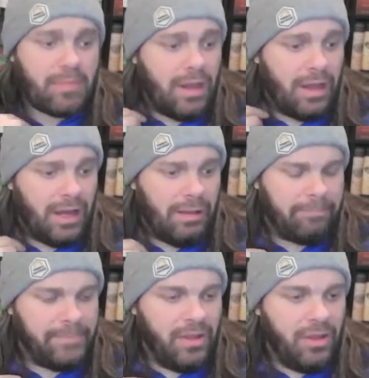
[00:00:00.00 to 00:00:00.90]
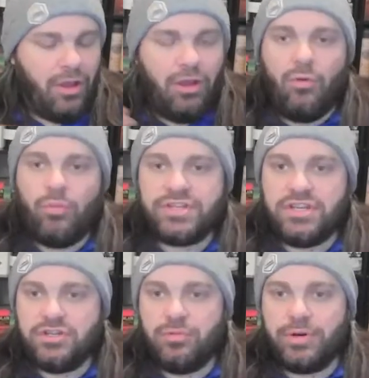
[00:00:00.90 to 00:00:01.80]
Um,
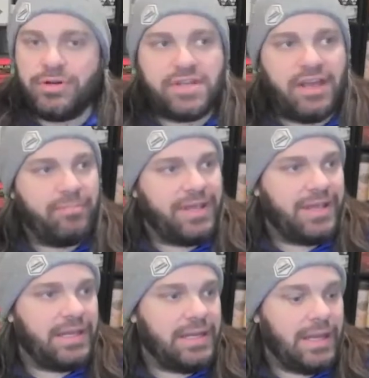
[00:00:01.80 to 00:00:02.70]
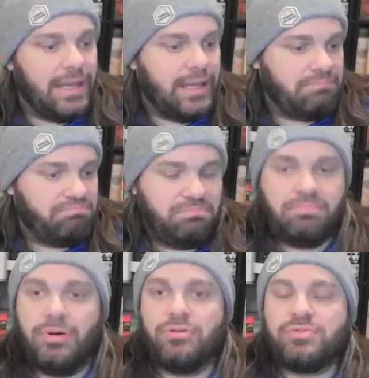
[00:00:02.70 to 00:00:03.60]
Whiskey tubers have been
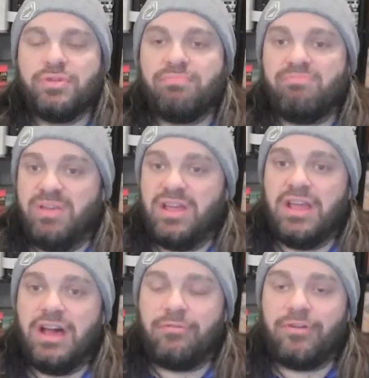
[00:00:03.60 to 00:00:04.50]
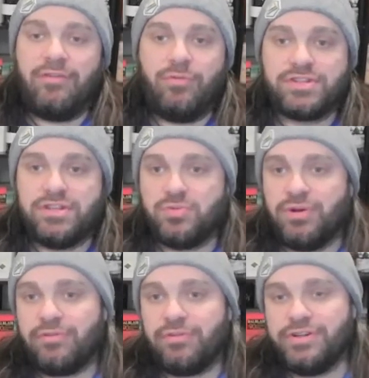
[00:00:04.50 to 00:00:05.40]
posed with picking out five whiskeys,
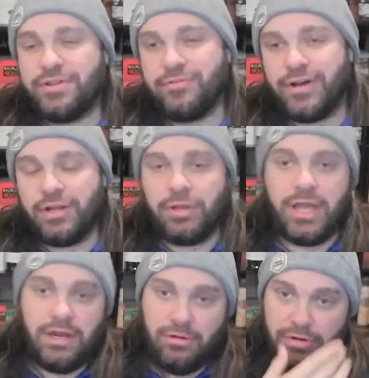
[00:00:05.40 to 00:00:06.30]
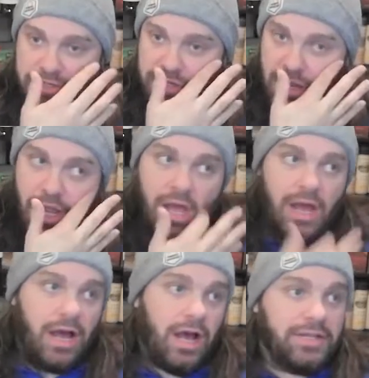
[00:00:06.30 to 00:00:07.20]
one for each of the following categories.
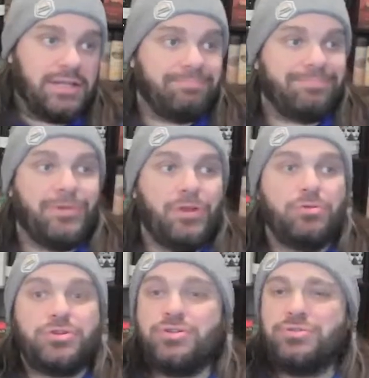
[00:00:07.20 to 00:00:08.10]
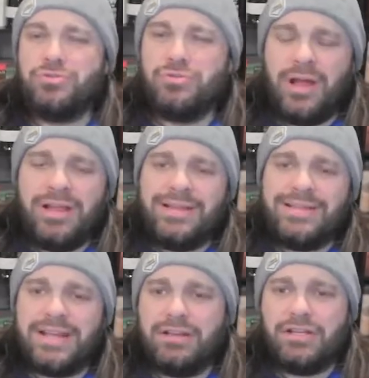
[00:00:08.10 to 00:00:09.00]
Uh, go to
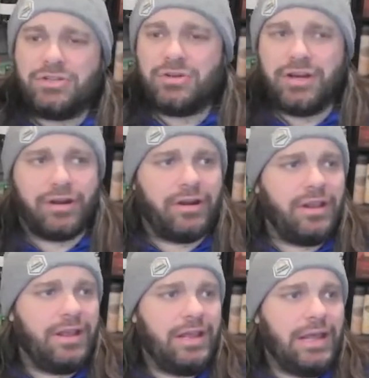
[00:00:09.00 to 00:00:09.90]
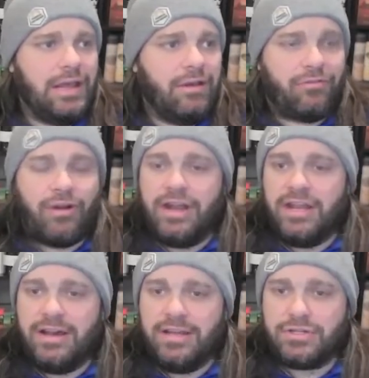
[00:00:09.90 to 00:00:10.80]
daily drinker, Friday
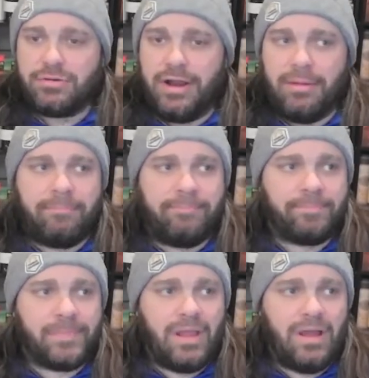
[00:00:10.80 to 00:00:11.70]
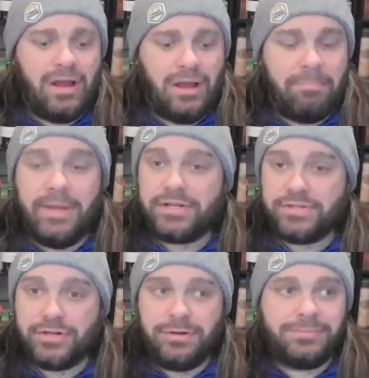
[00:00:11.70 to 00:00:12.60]
night dram, uh,
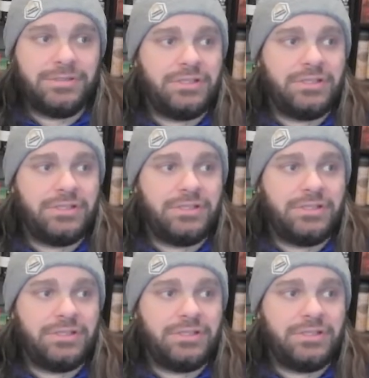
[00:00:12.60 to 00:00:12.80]
mixer,